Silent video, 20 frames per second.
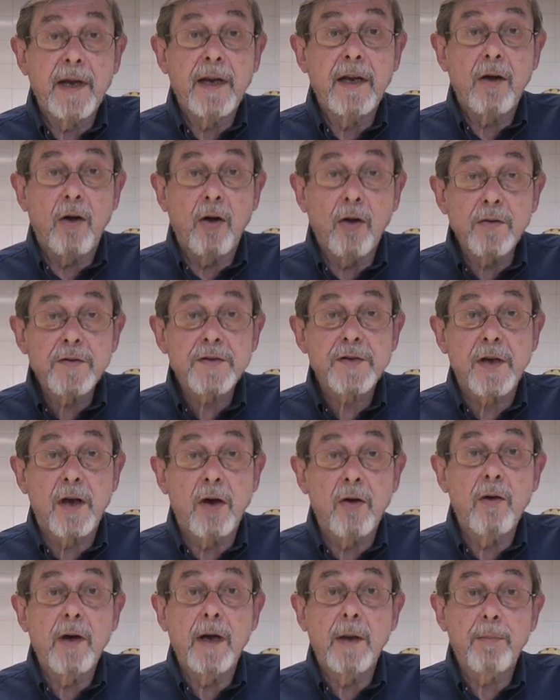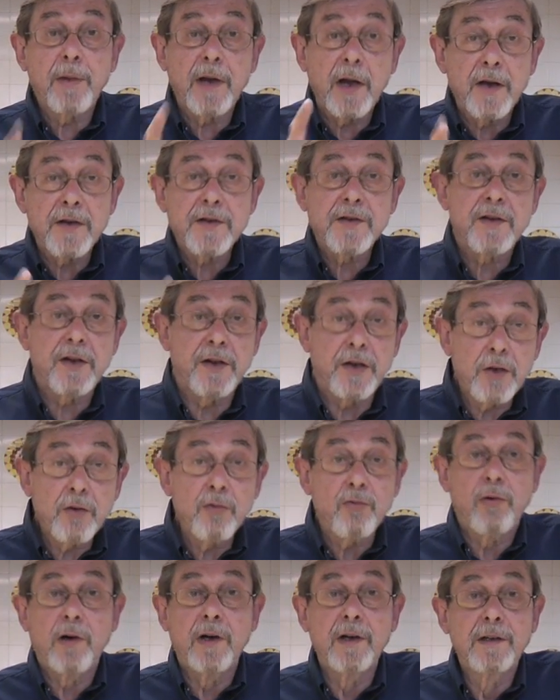me also applies to
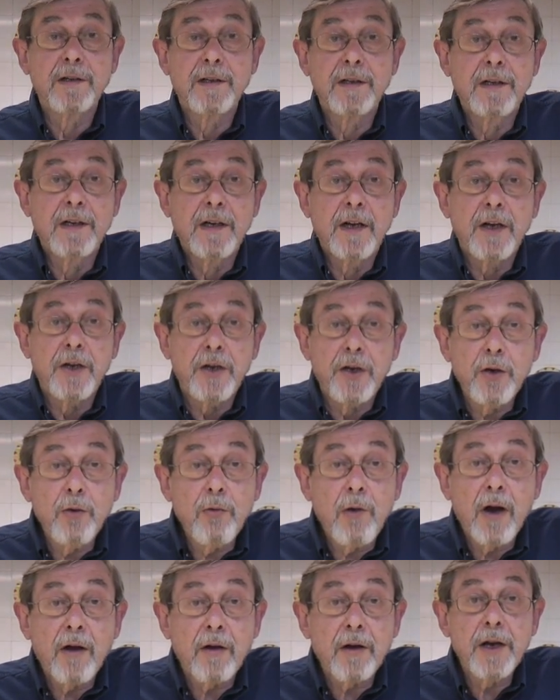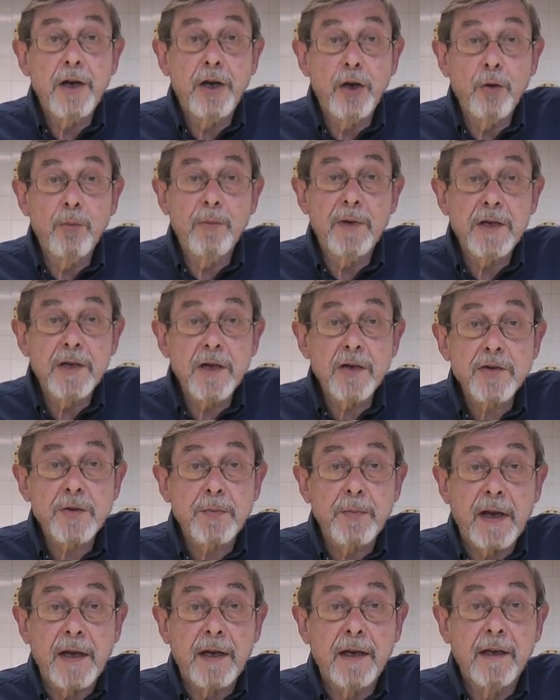you. You are a human
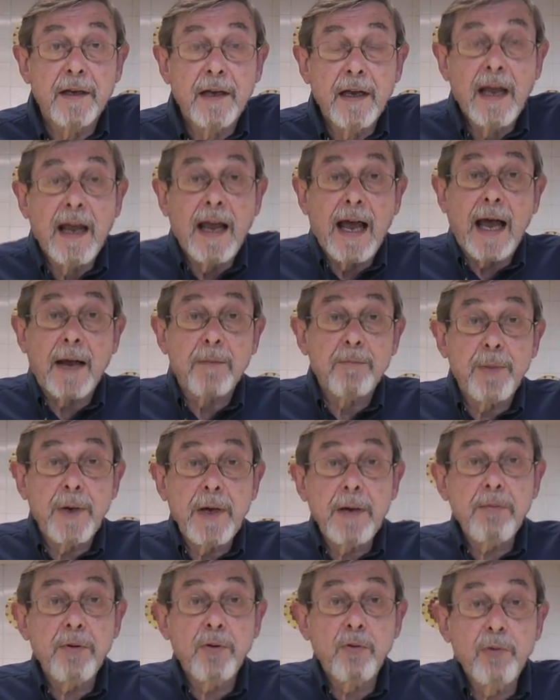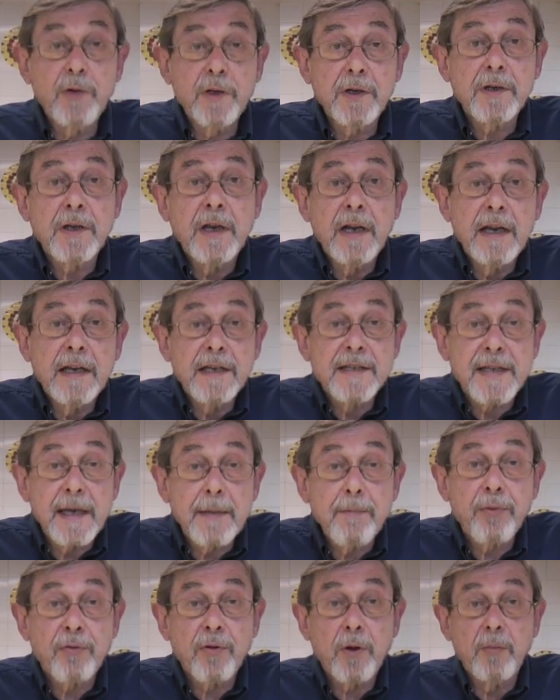dustbin, and people will
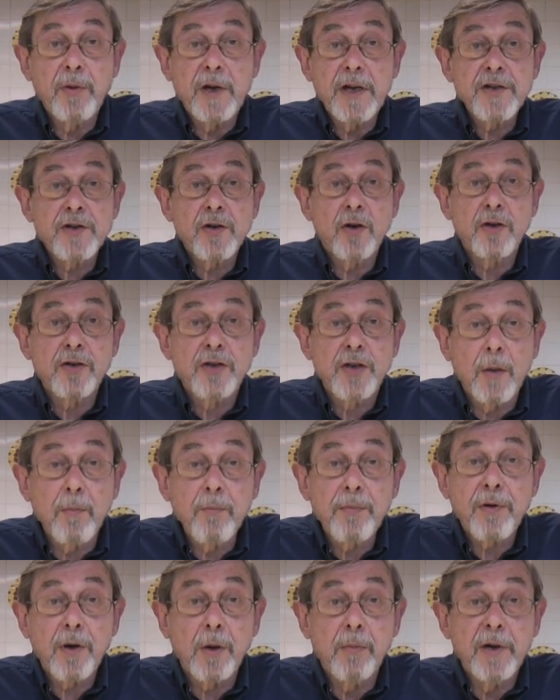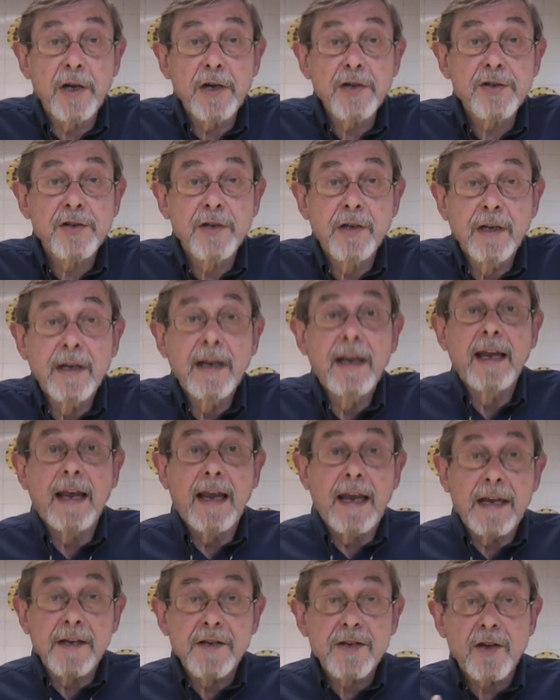tip rubbish or dump rubbish
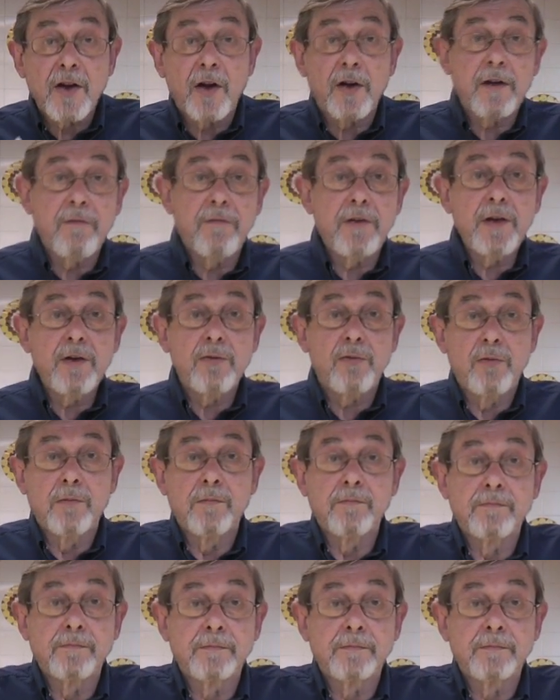inside of you.